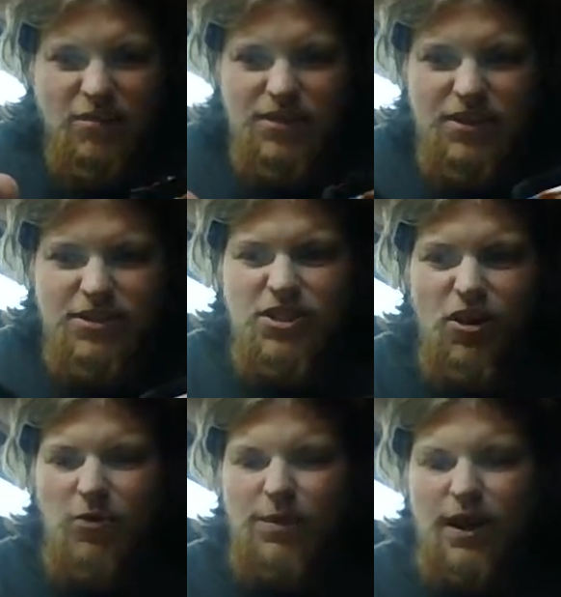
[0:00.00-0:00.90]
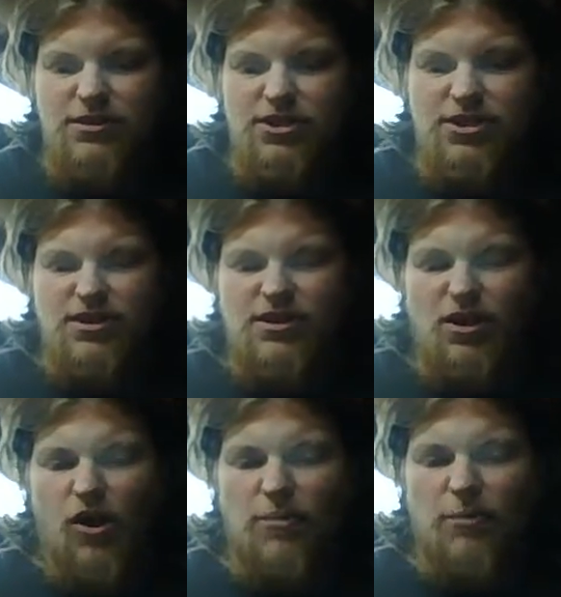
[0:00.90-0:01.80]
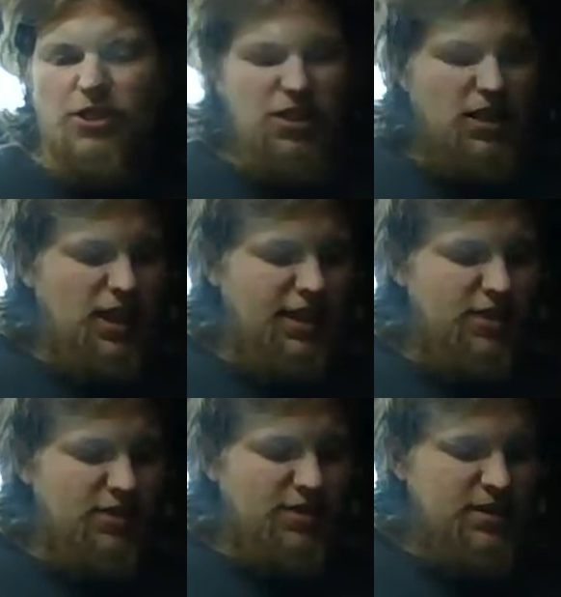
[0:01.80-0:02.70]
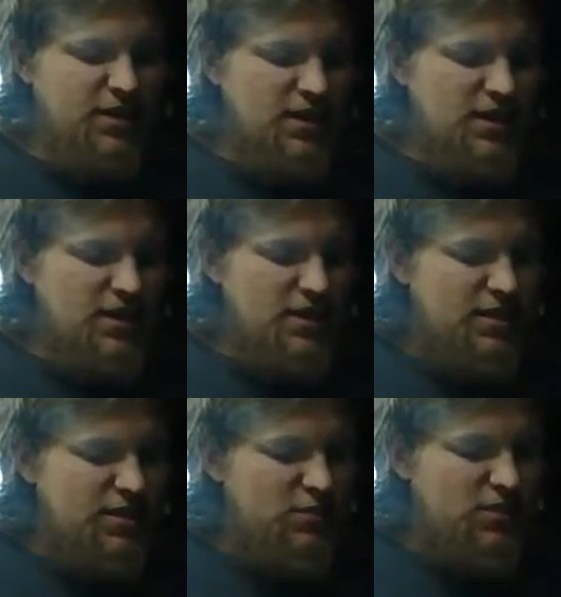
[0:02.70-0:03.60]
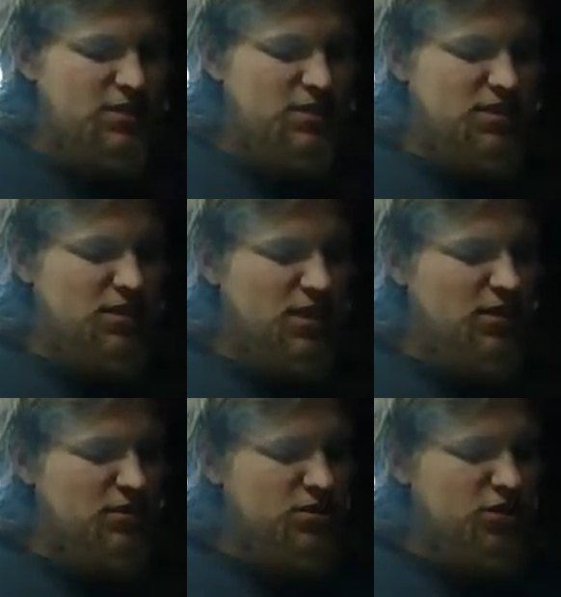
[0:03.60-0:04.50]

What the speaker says: but the skull pouches are much lighter. These ones, they look